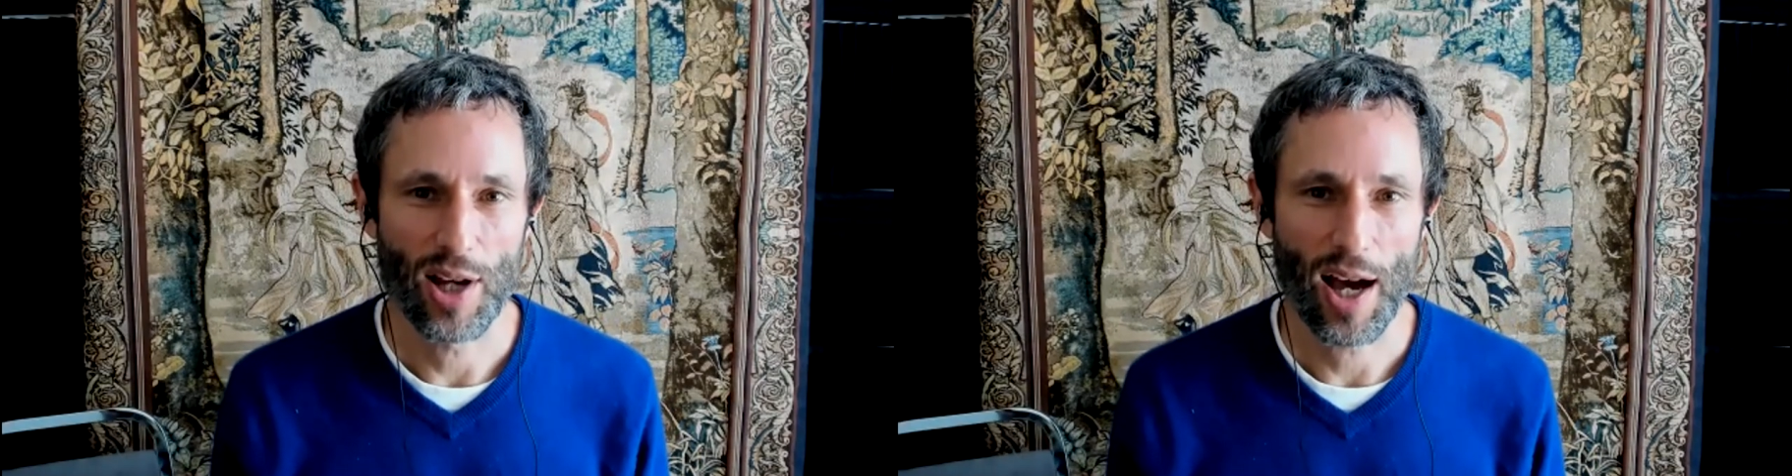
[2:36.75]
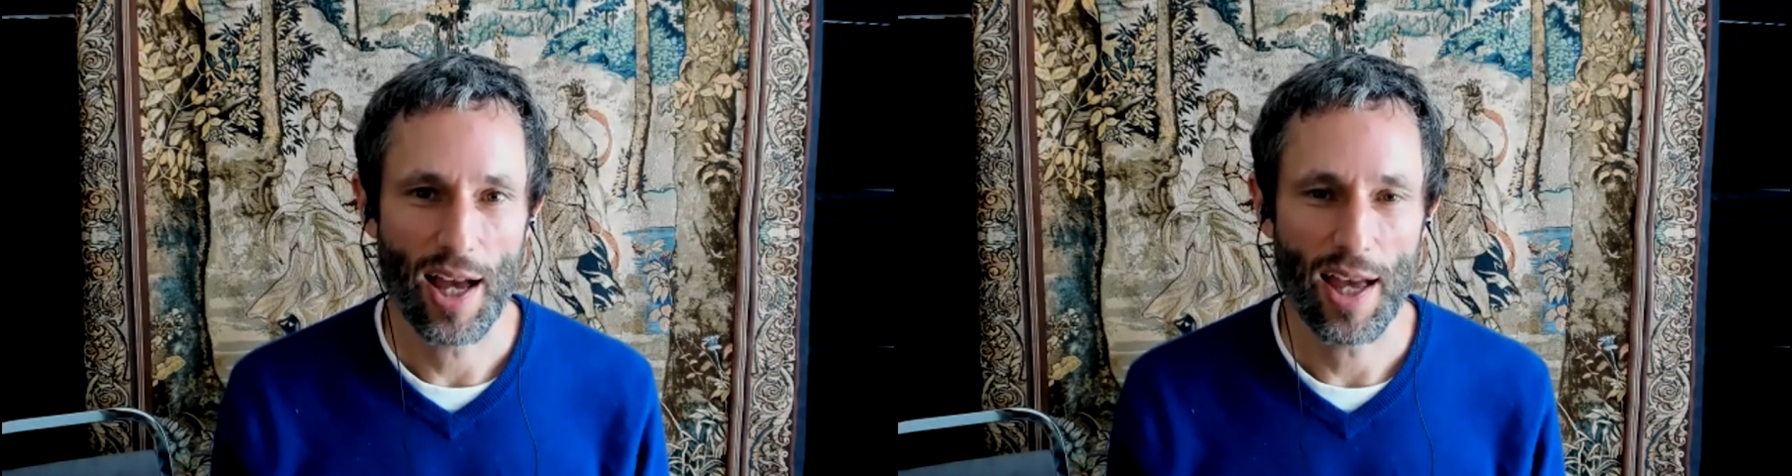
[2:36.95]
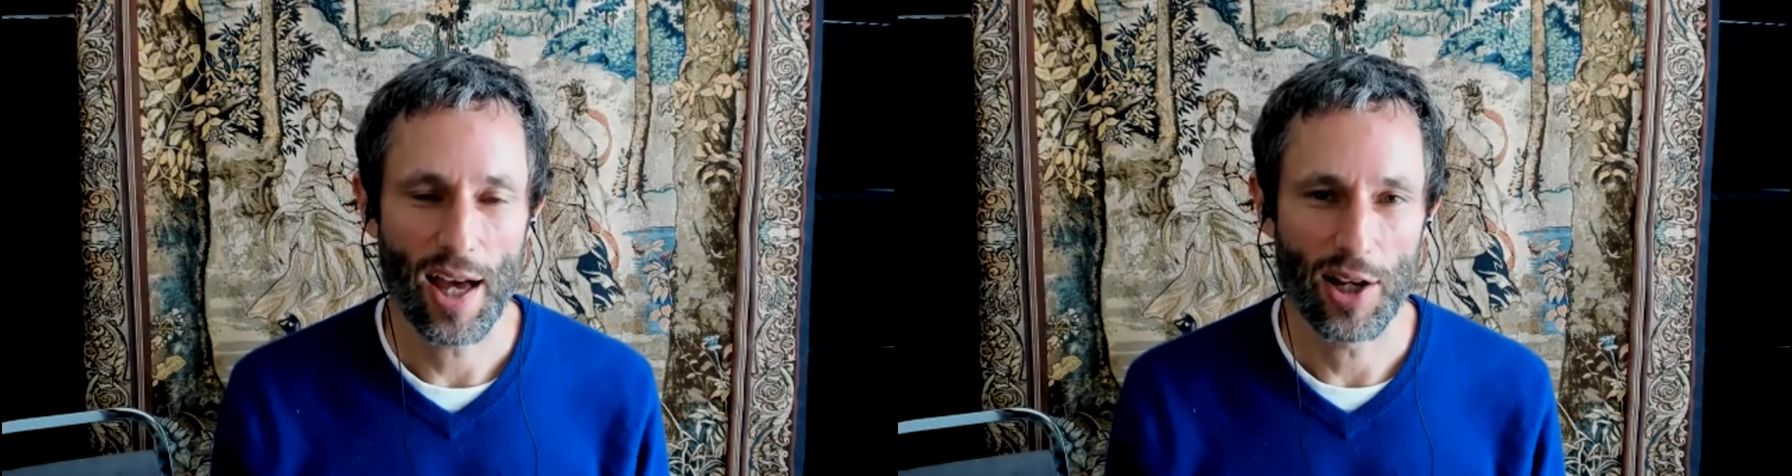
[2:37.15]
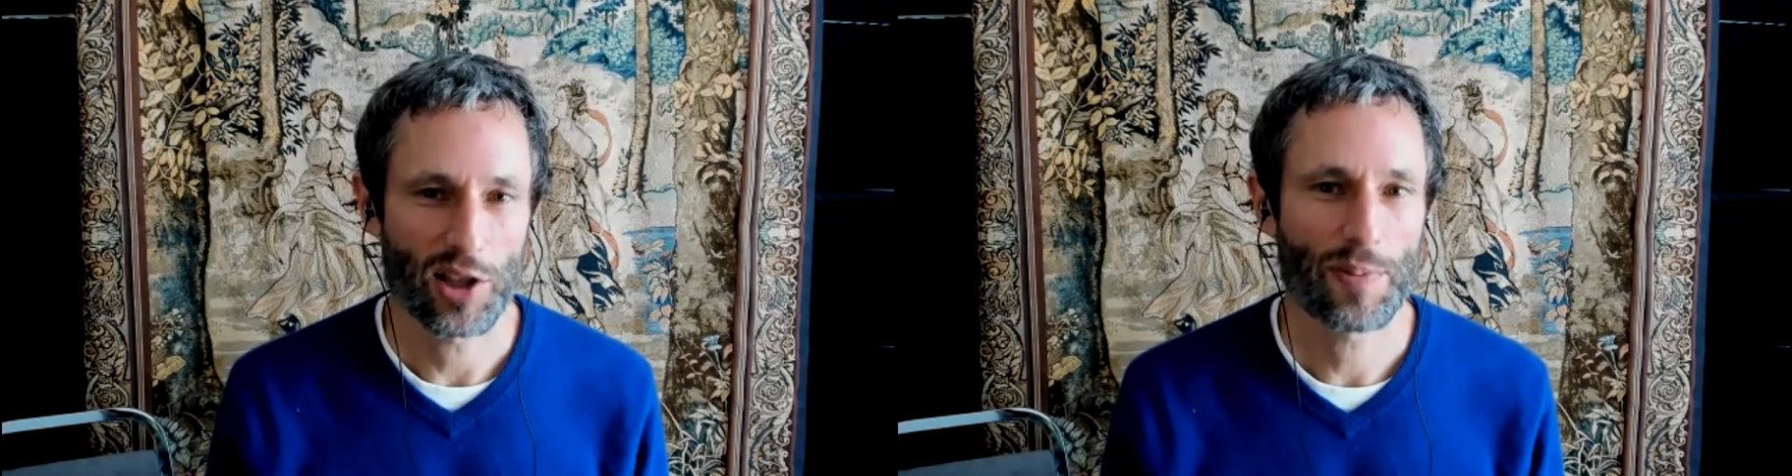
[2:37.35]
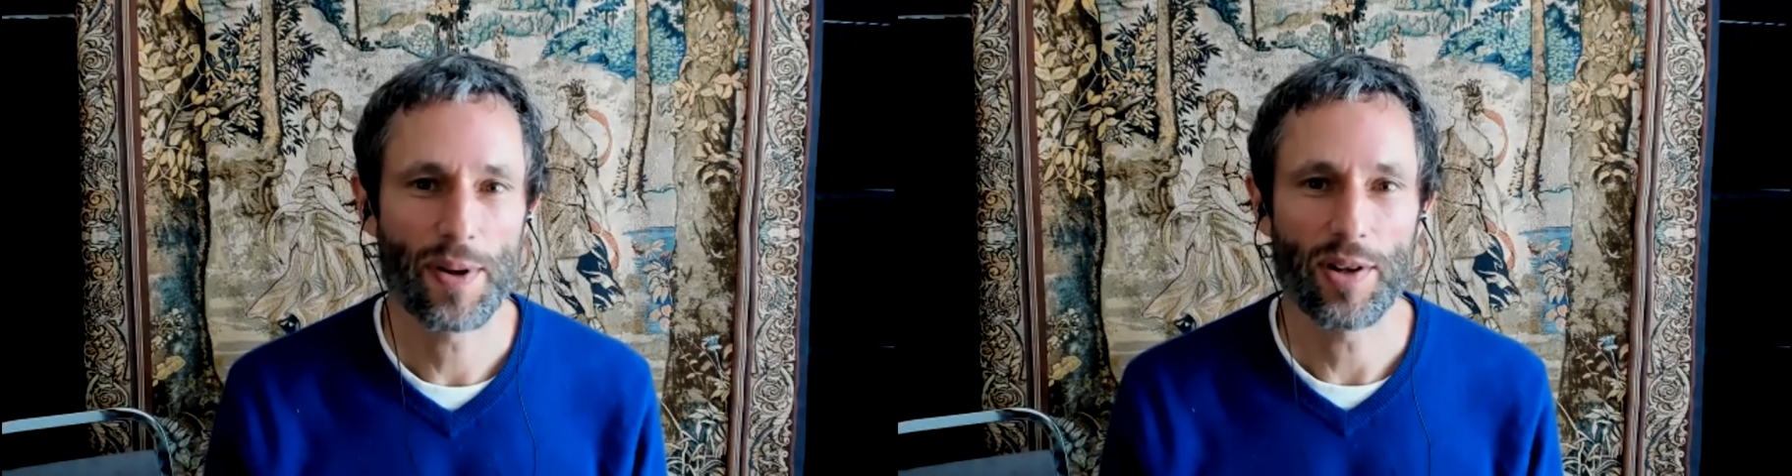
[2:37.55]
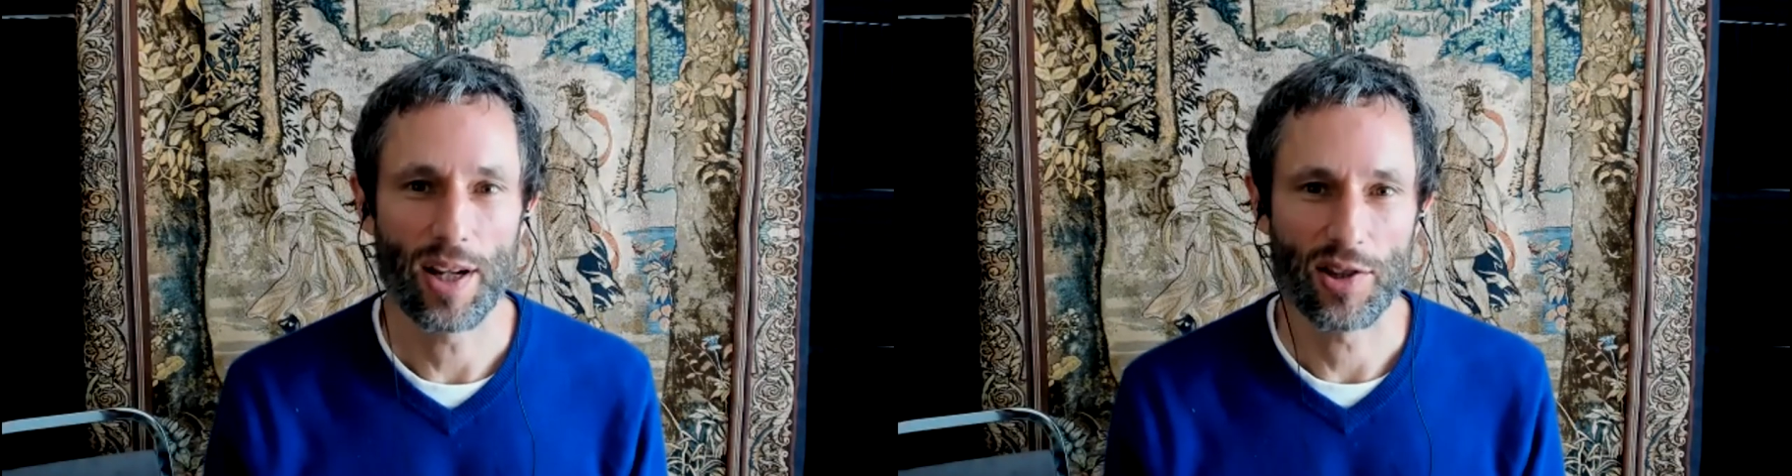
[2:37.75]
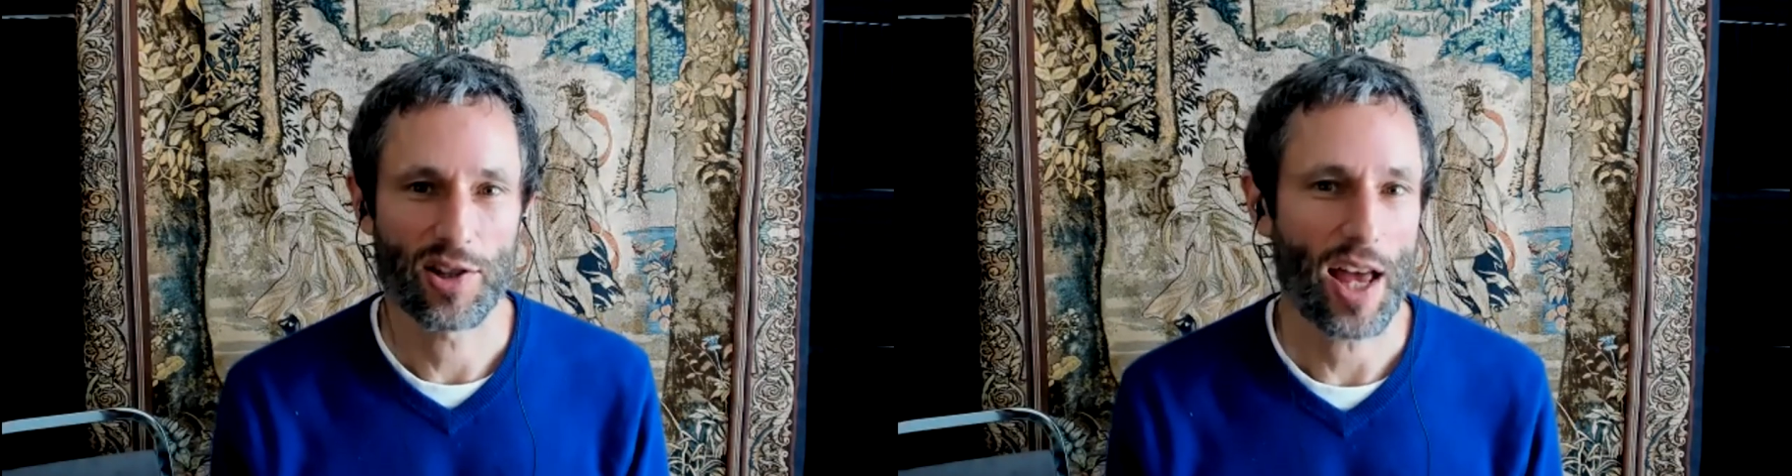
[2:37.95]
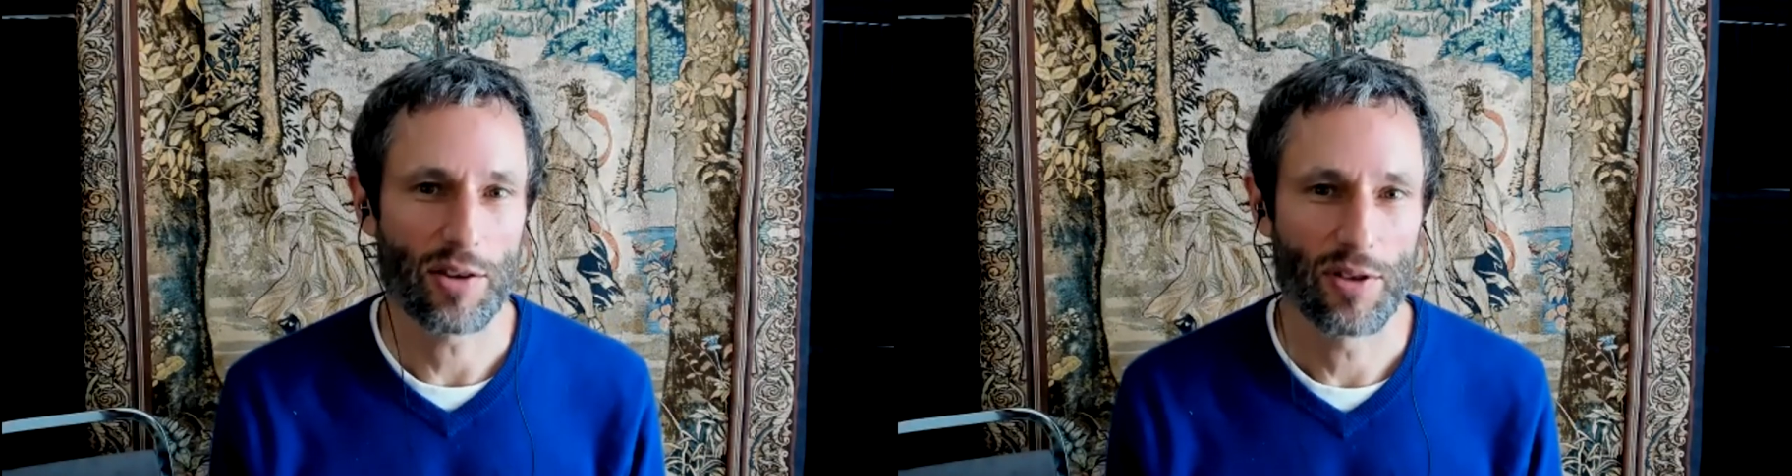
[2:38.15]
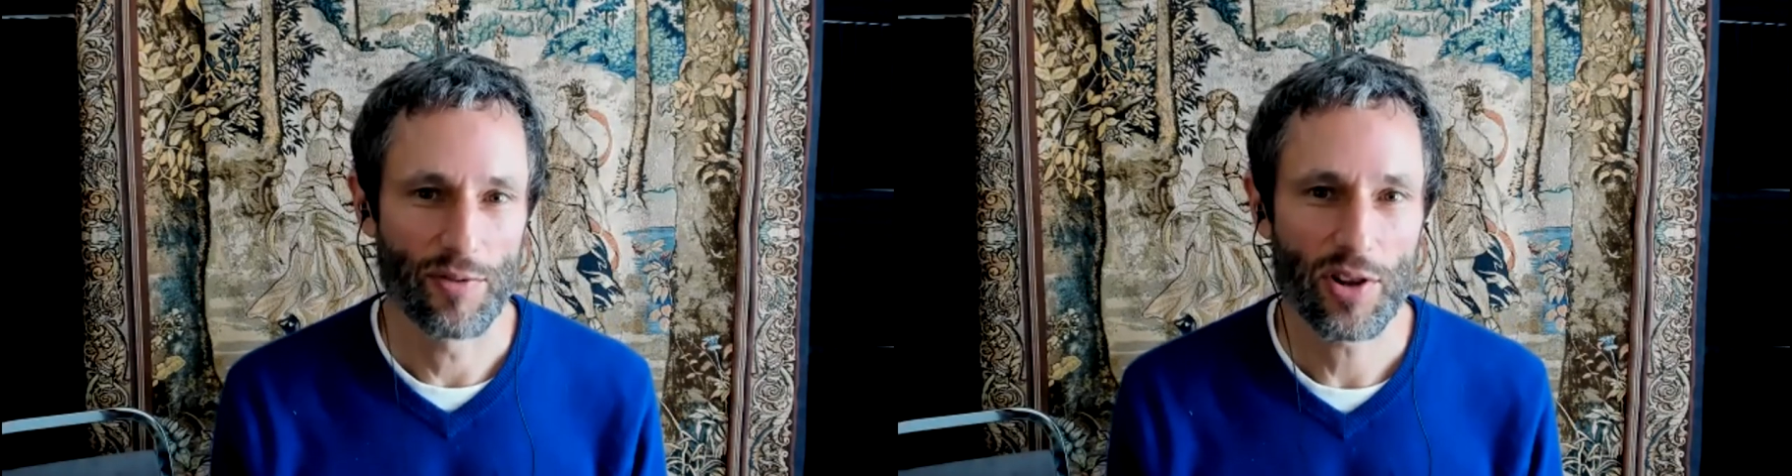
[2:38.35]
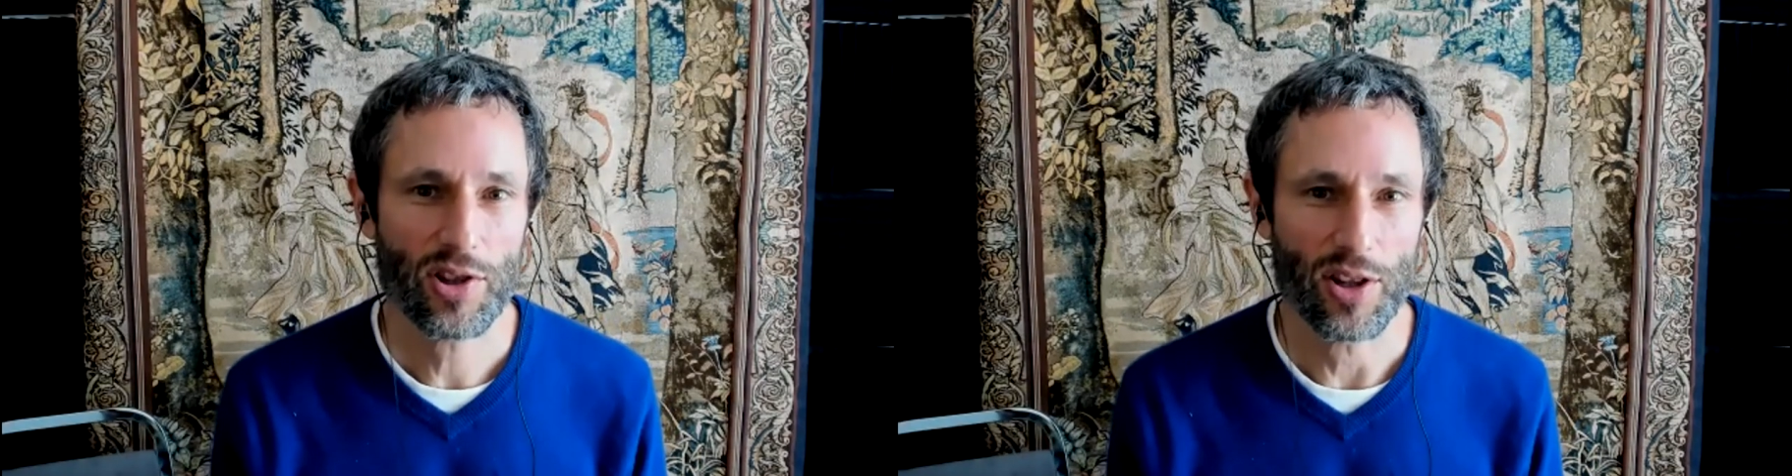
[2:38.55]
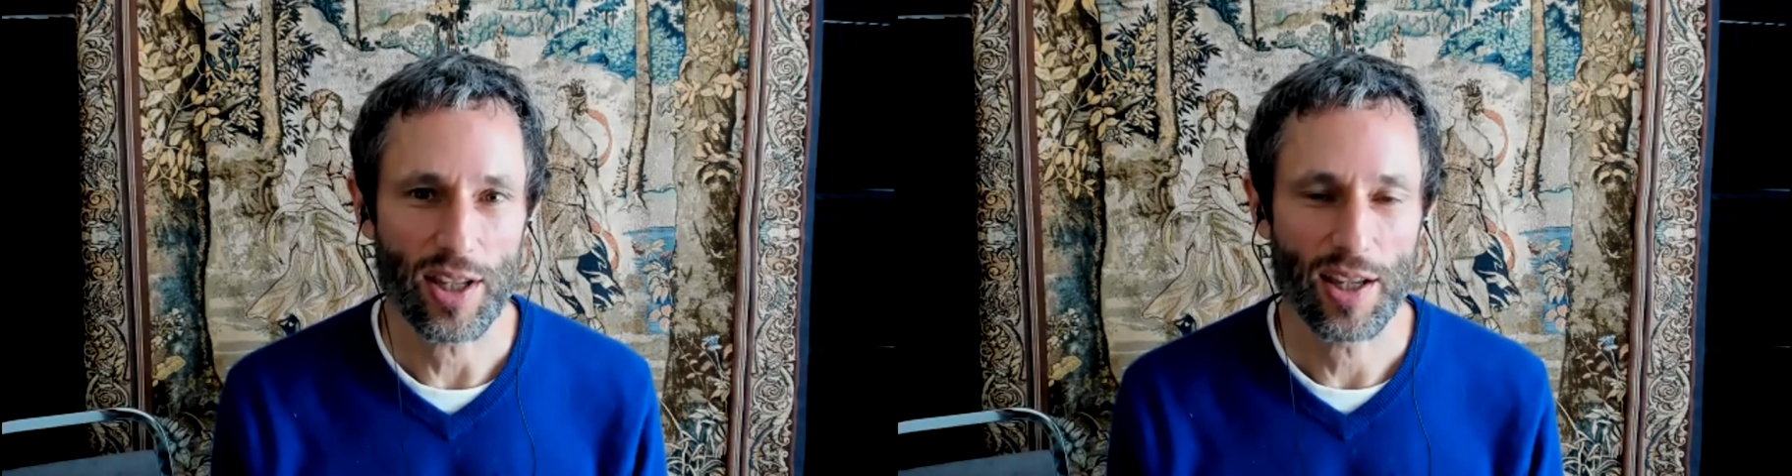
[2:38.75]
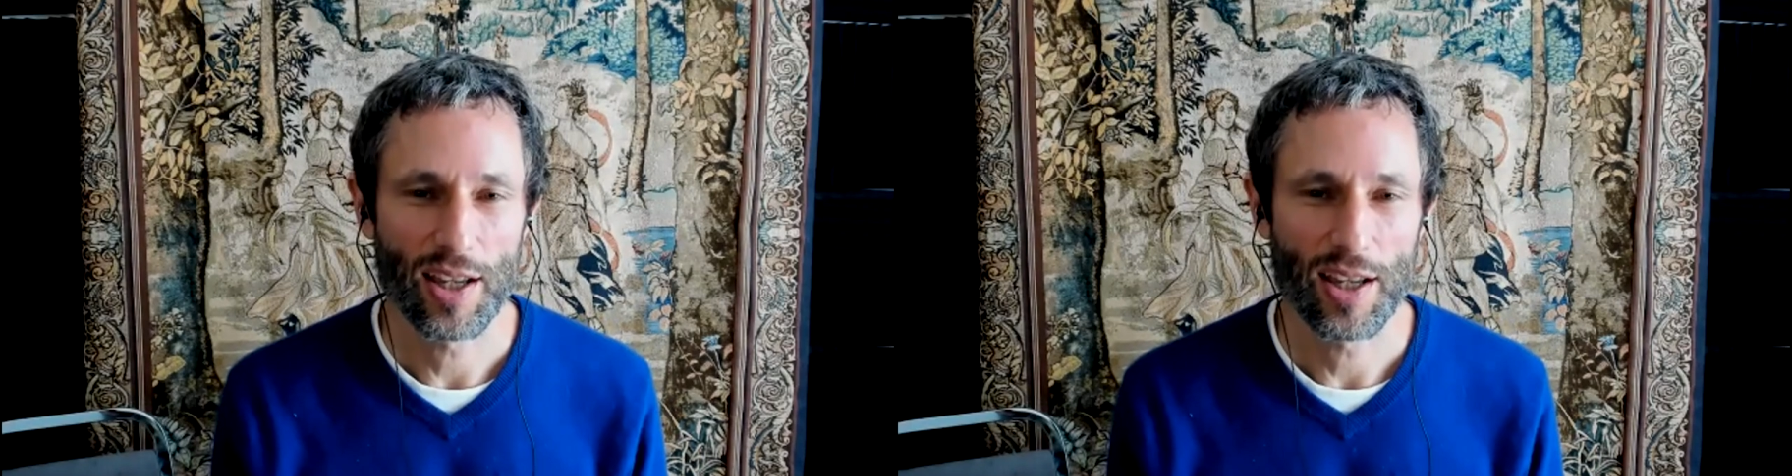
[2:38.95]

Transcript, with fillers: I had experienced at university,